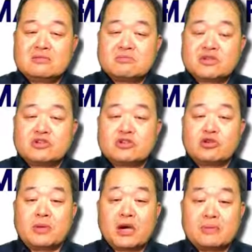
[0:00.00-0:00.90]
President
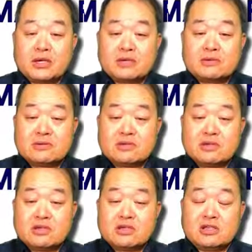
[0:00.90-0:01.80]
Obama,
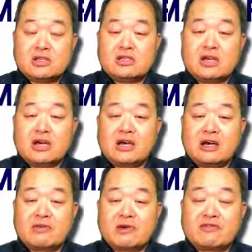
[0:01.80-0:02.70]

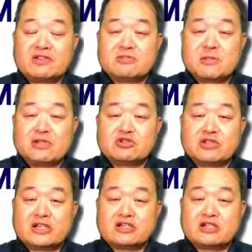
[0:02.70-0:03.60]
one of his major
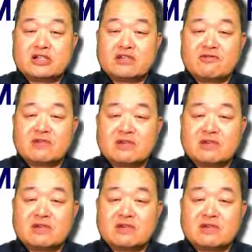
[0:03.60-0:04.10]
legislative